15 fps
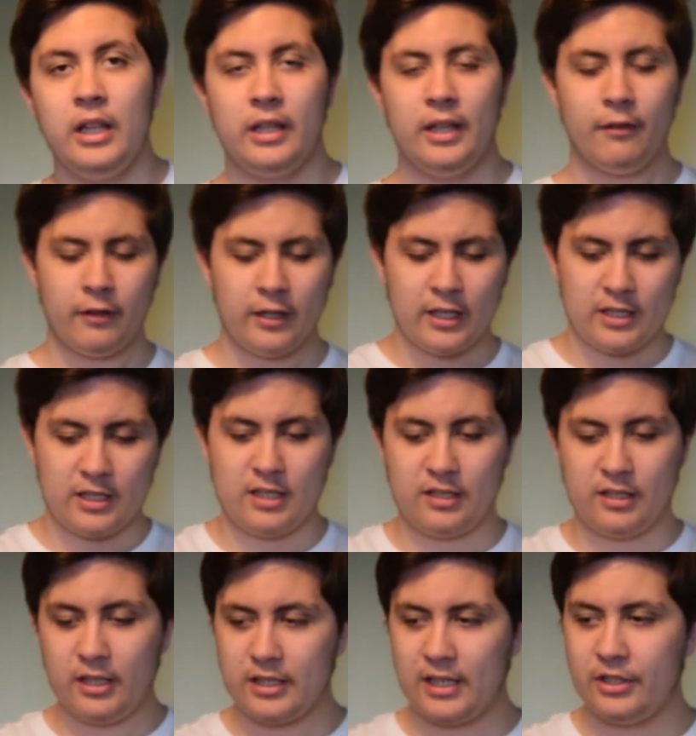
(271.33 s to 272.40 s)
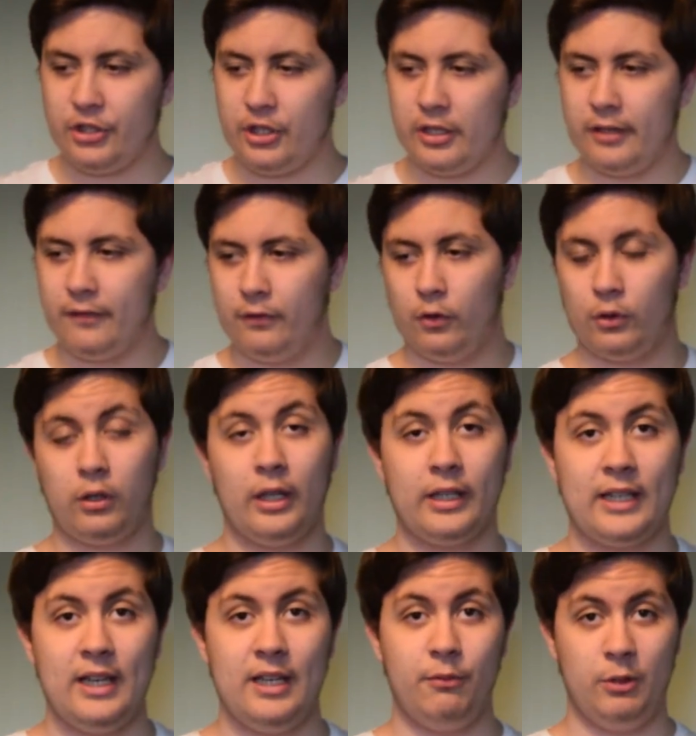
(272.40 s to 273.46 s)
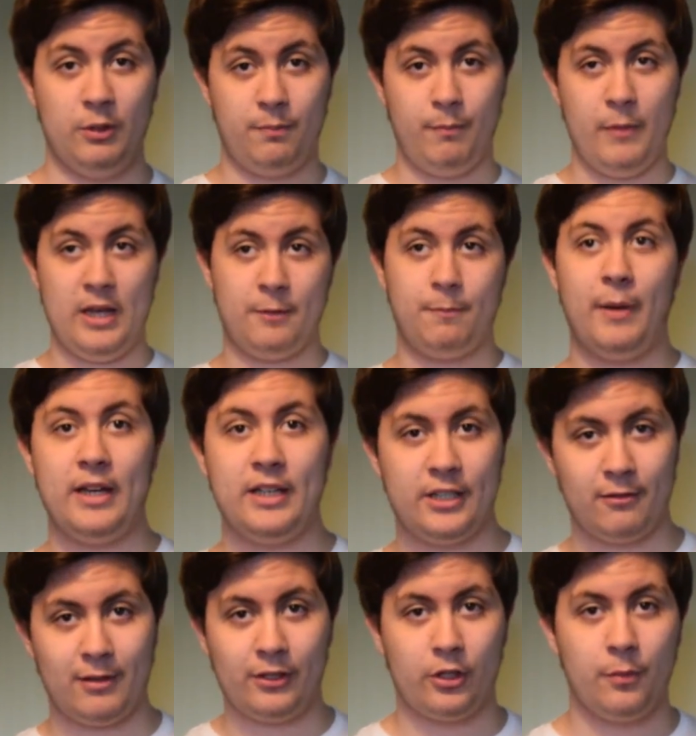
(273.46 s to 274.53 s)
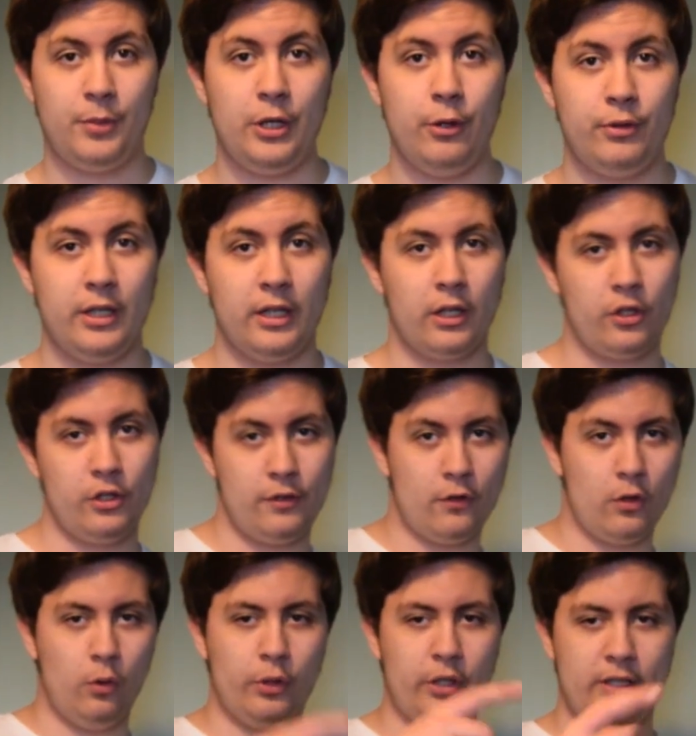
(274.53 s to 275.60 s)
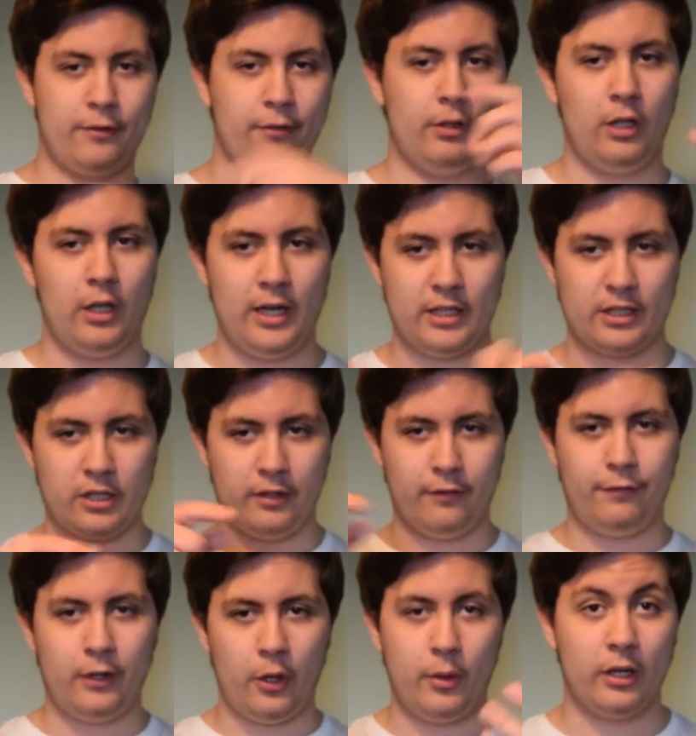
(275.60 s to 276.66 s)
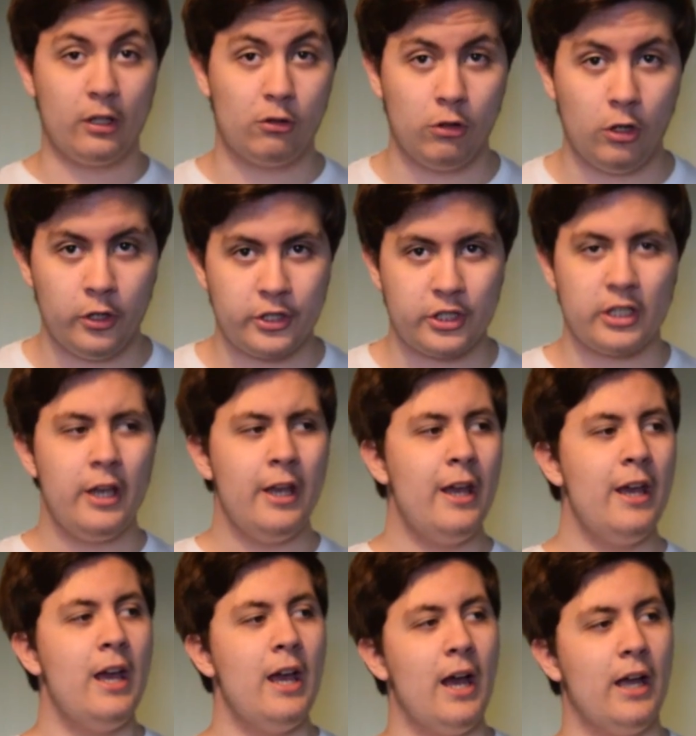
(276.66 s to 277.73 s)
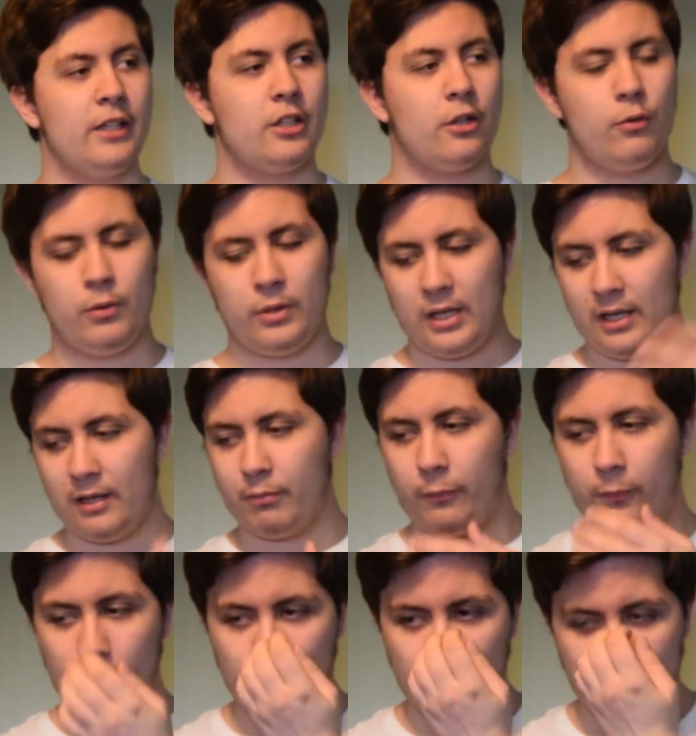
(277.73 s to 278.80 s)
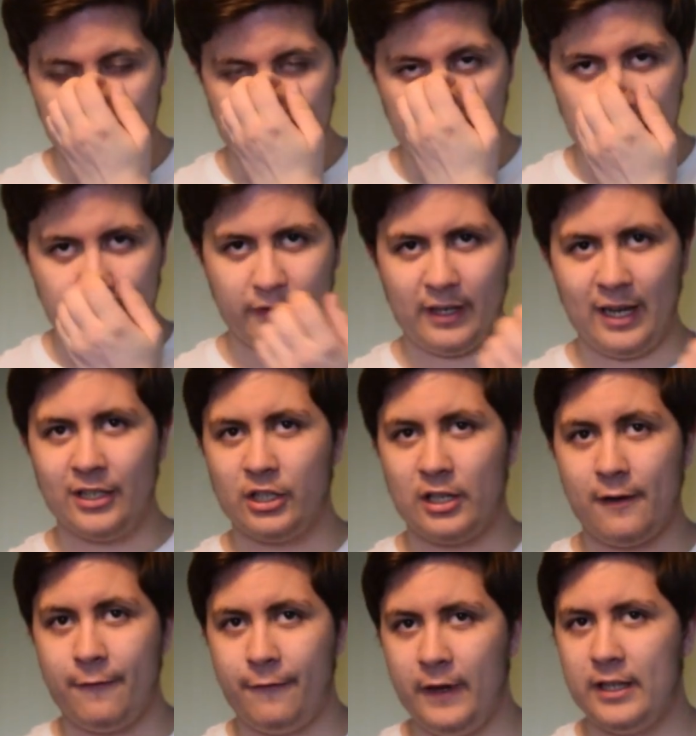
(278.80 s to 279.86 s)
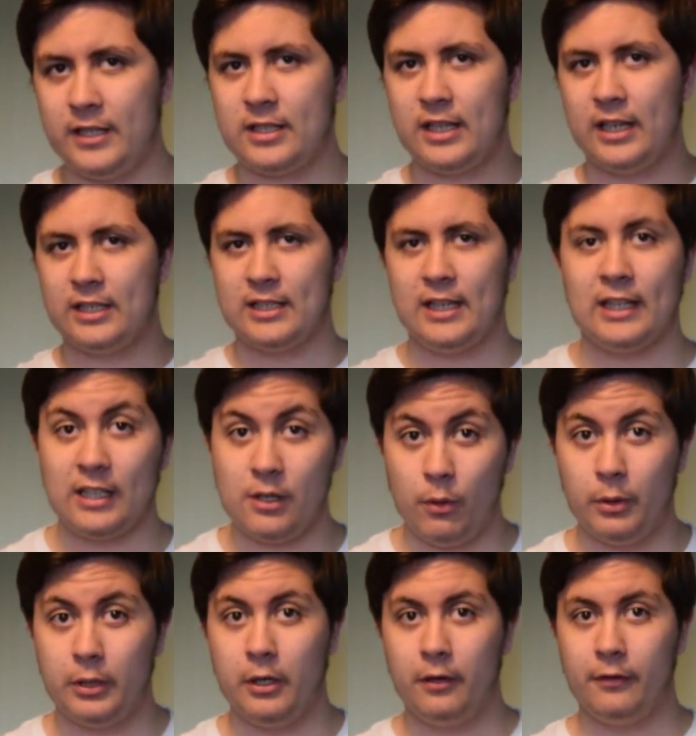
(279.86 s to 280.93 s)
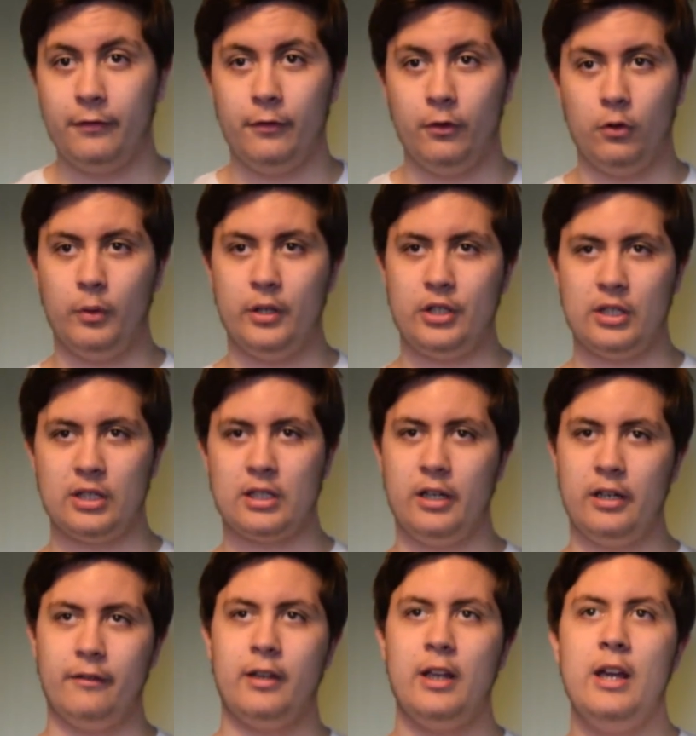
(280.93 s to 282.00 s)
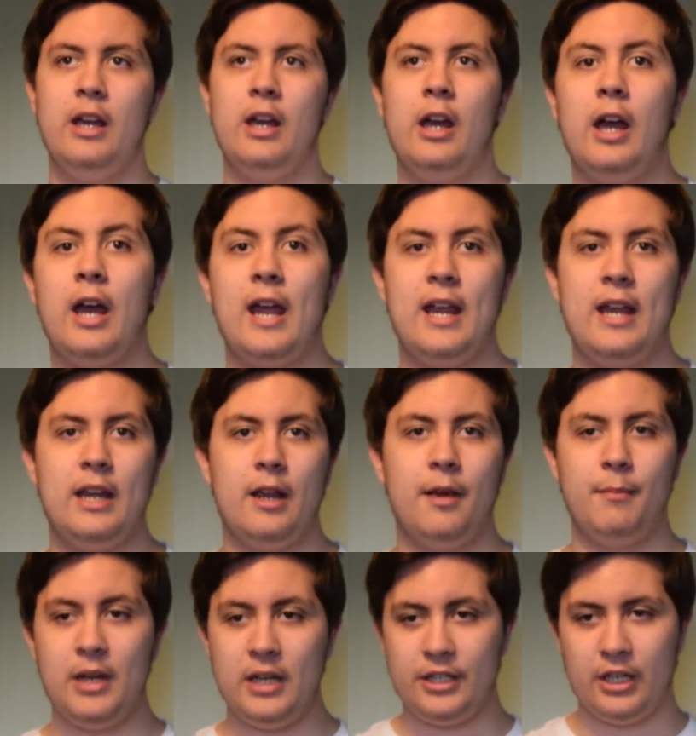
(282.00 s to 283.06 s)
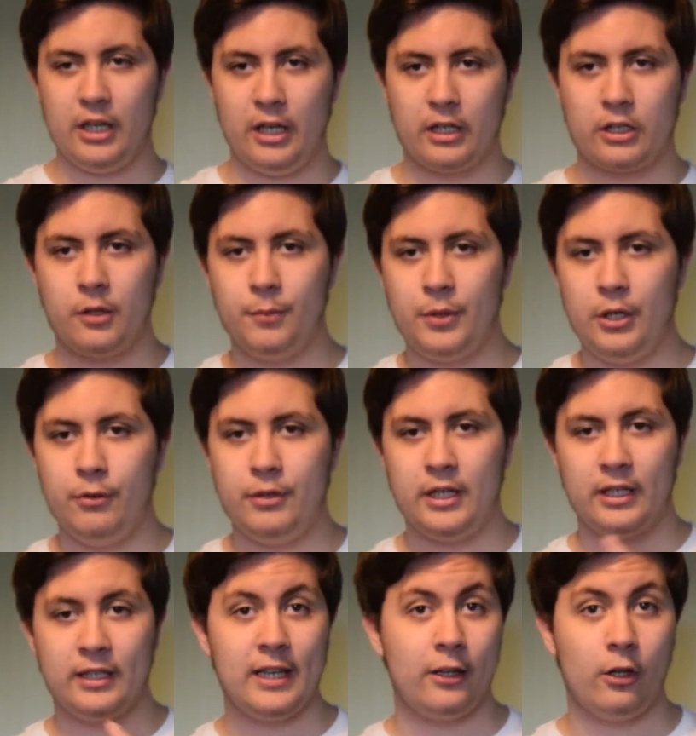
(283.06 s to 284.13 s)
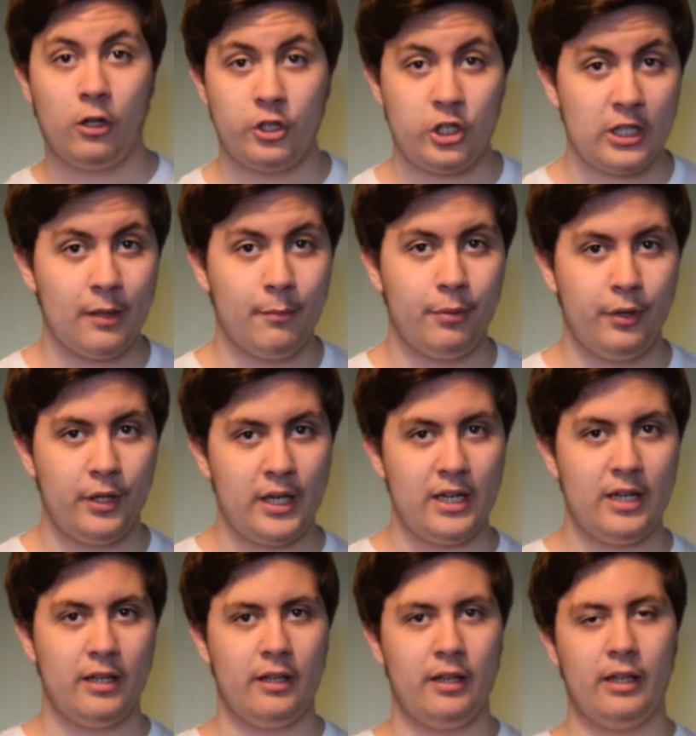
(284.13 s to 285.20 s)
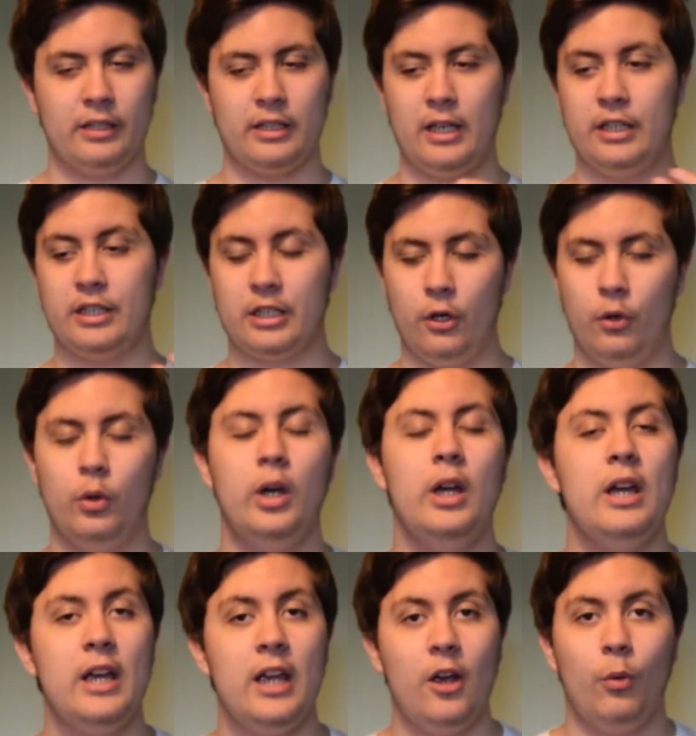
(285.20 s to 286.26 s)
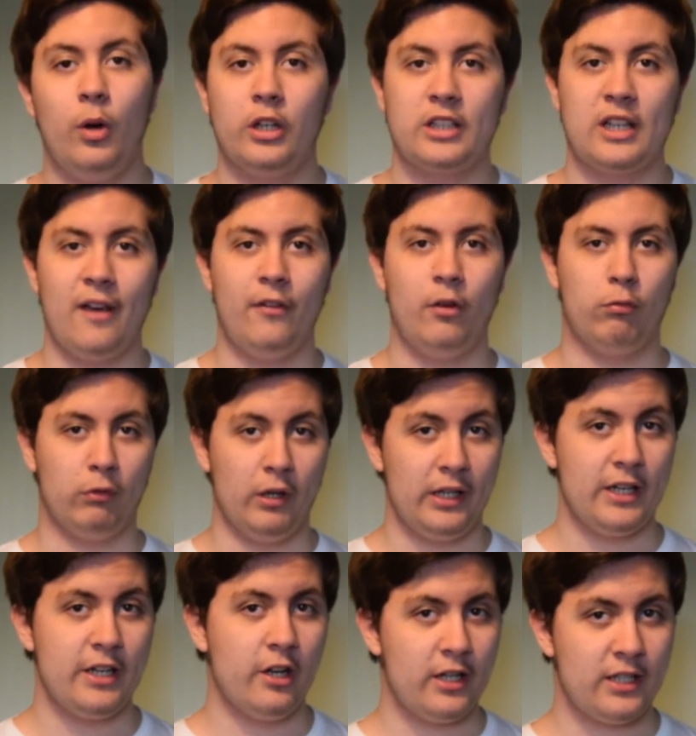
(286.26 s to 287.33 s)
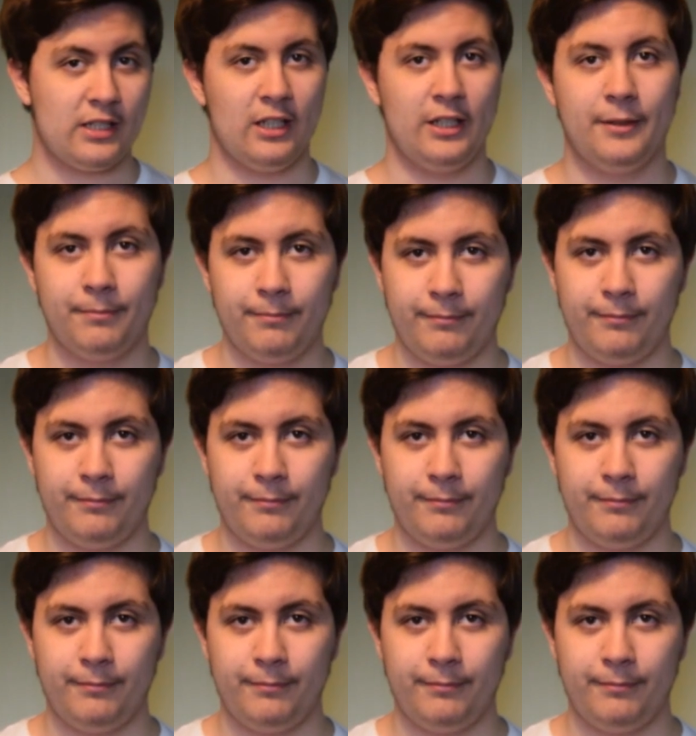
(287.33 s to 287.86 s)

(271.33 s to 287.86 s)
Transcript: The other thing is it does actually kind of look like it's based around computing, because you've got all the different lines kind of flowing across, and so therefore it kind of actually fits exactly what we're going for, which is kind of a media computing technology company, and so it worked together really nicely.